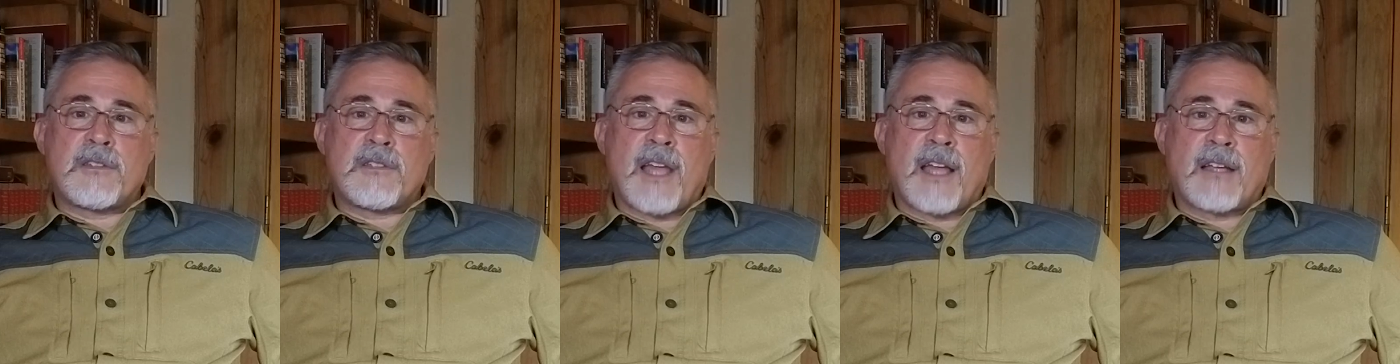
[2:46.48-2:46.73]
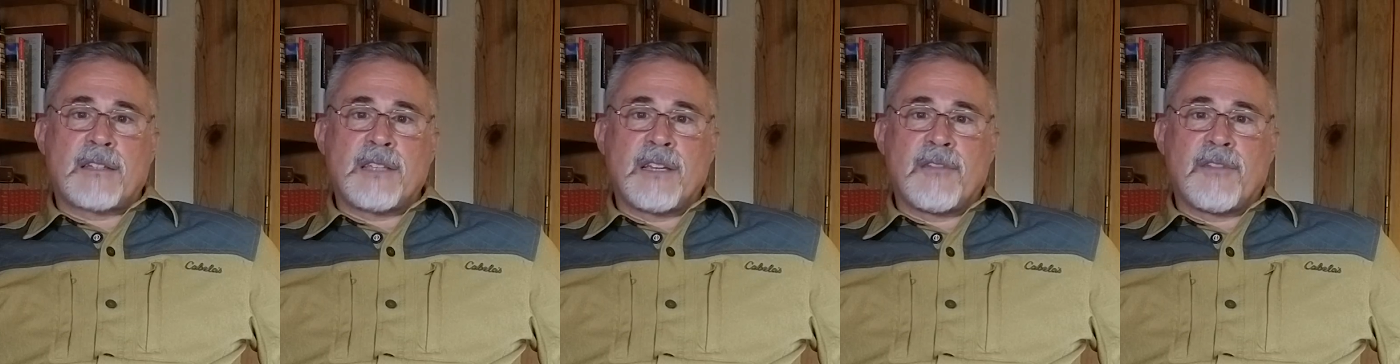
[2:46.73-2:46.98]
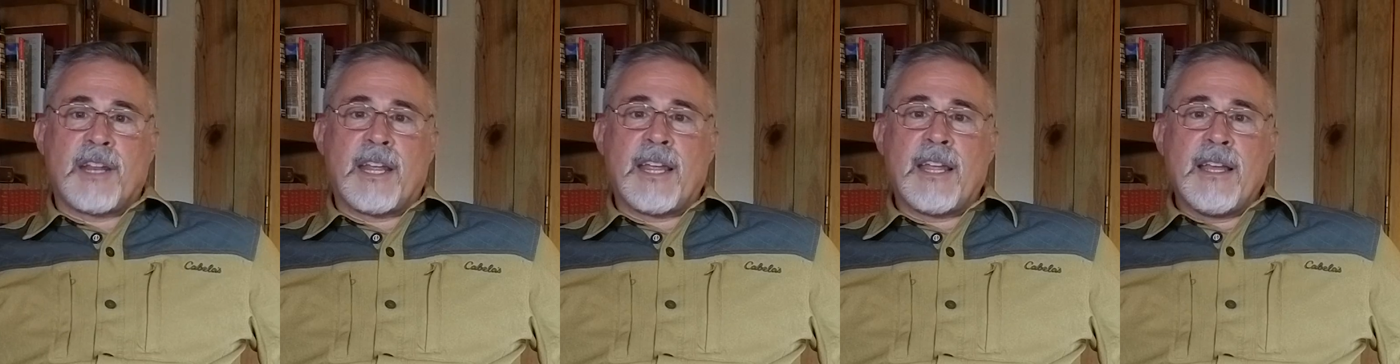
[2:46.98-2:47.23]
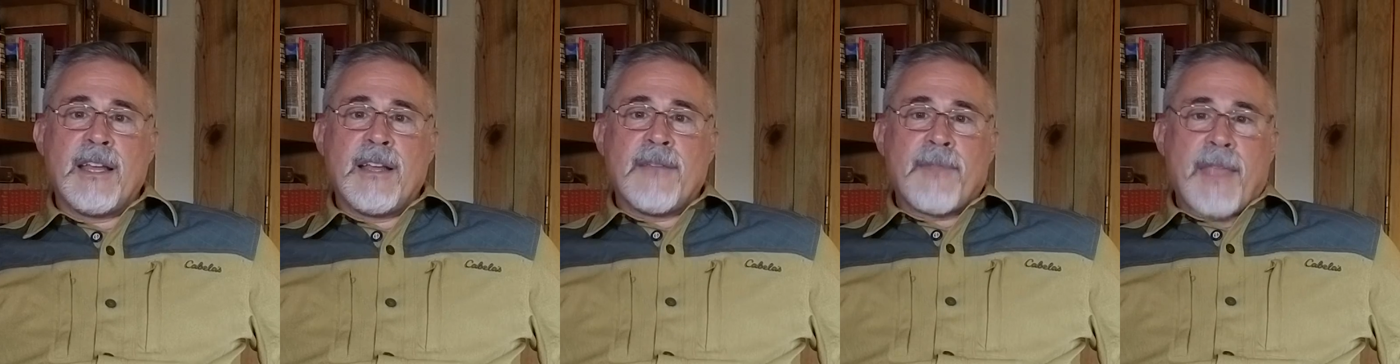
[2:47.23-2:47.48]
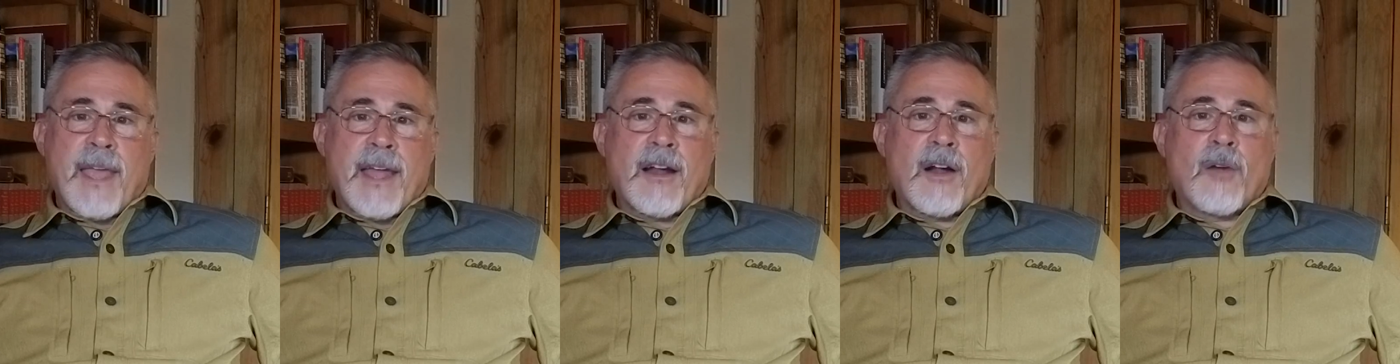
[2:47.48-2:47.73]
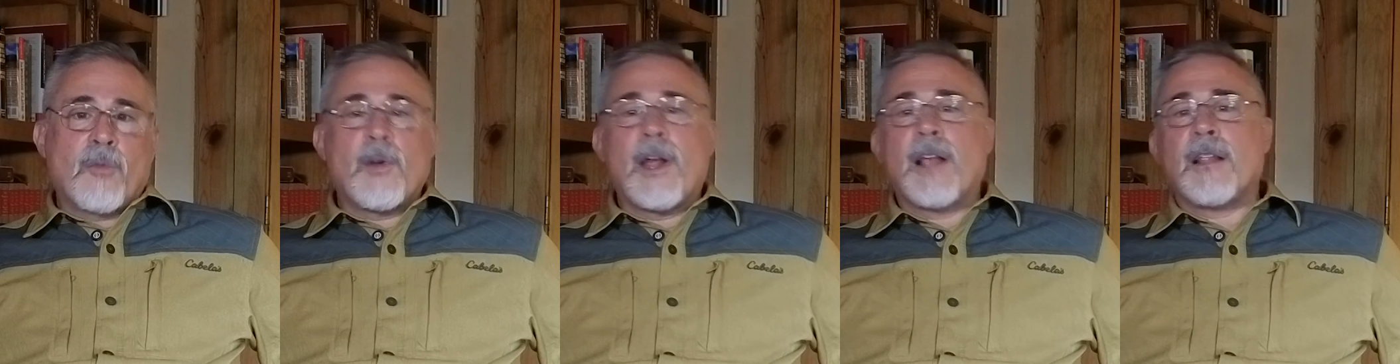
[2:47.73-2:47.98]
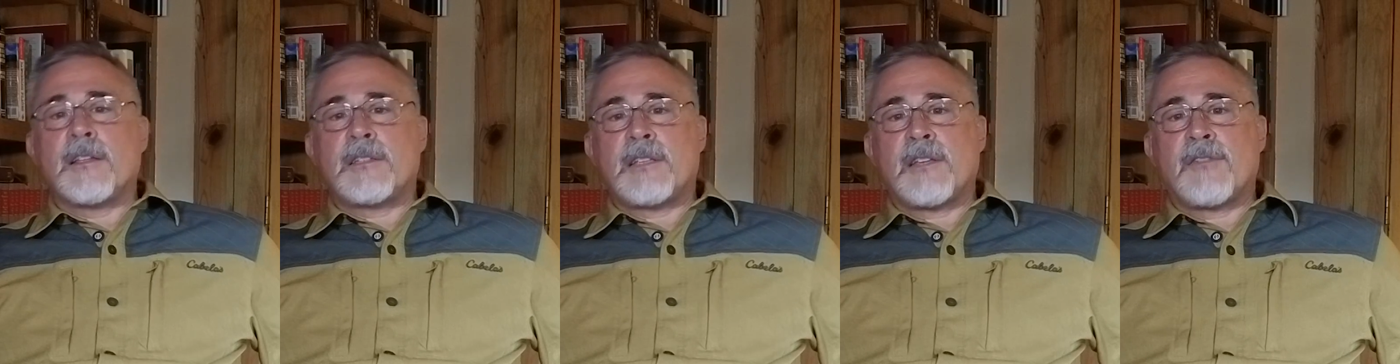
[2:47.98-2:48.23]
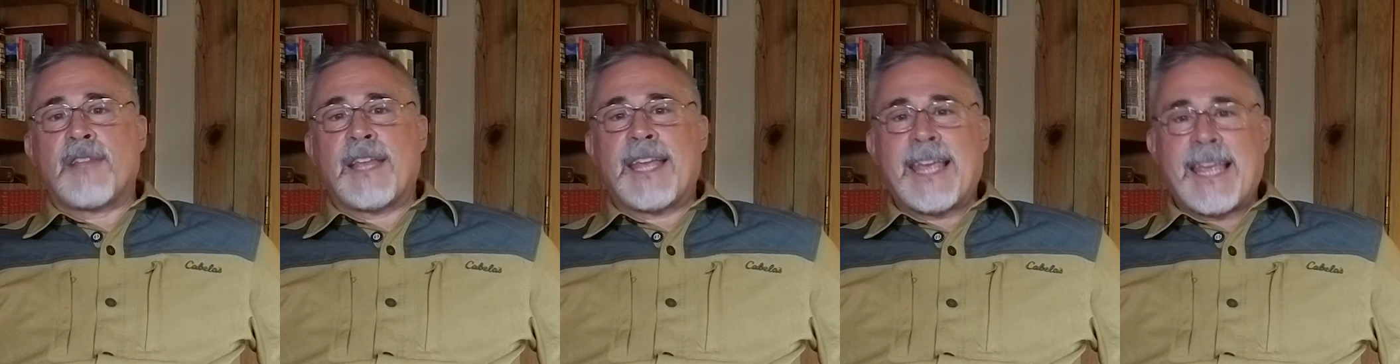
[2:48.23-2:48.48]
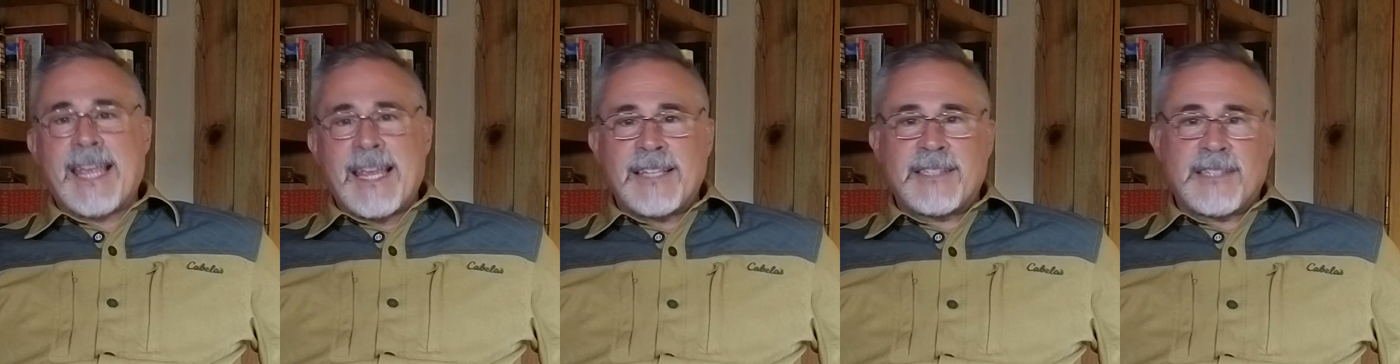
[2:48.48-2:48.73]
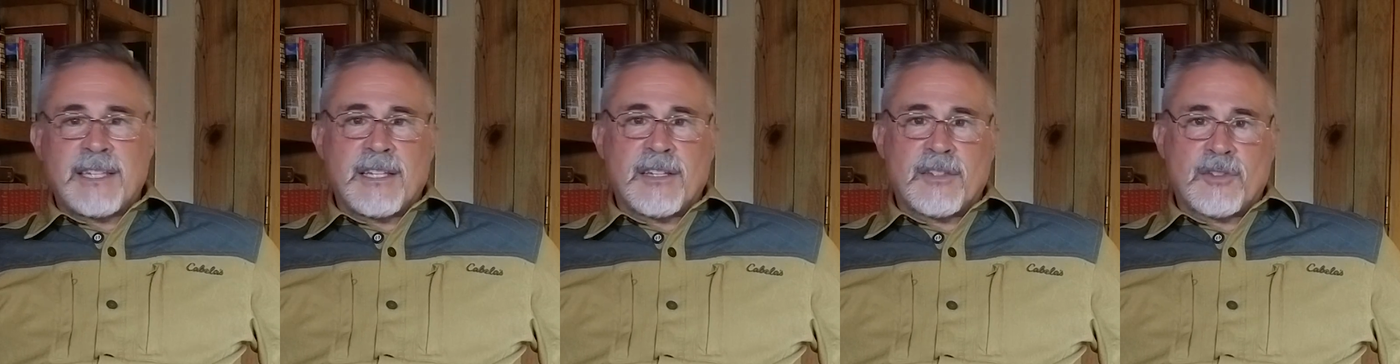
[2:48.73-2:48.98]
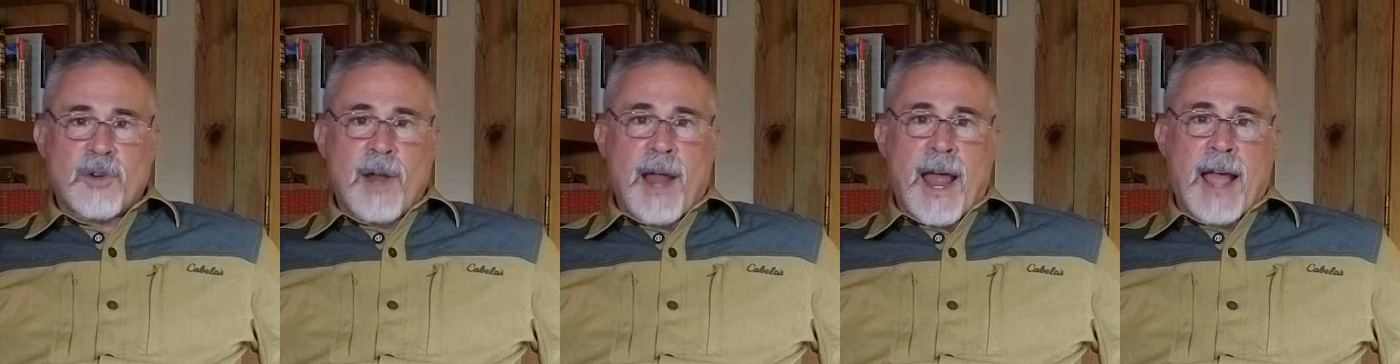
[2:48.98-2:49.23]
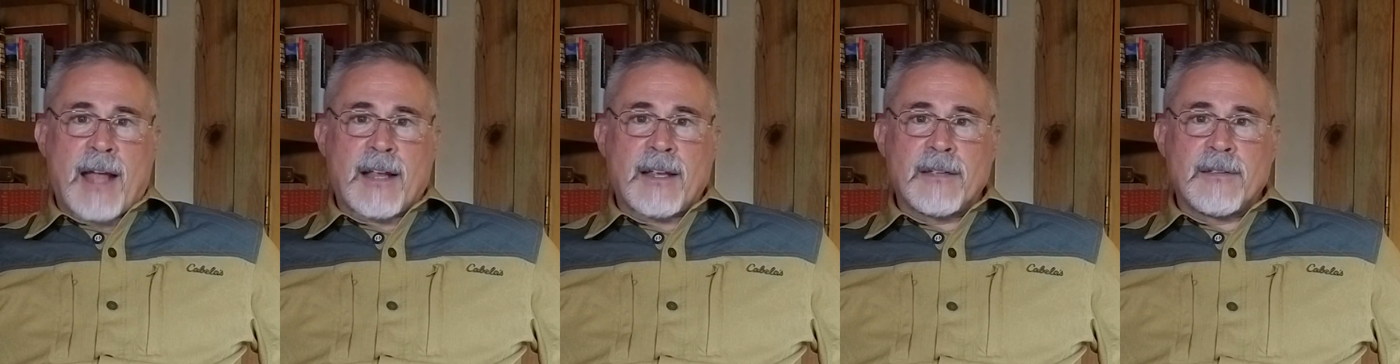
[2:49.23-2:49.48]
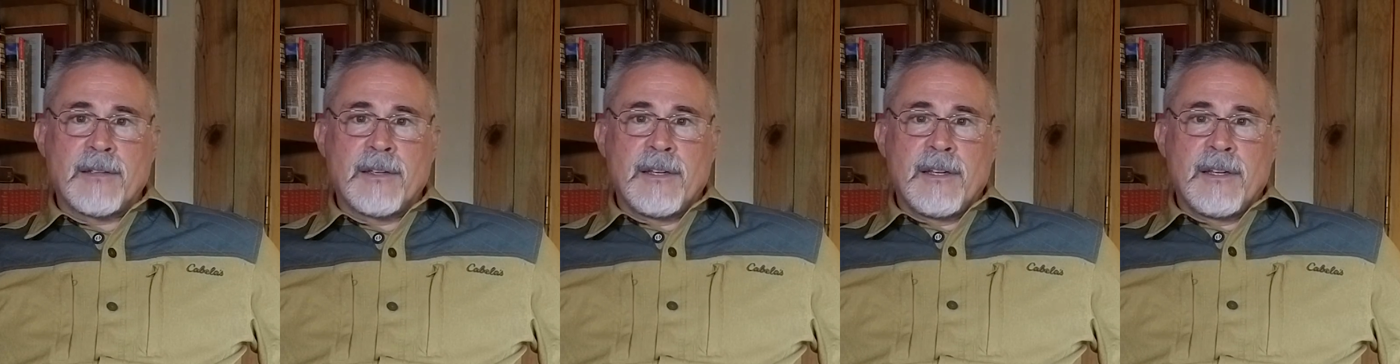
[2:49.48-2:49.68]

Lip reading: activity, and are relatively easy to track.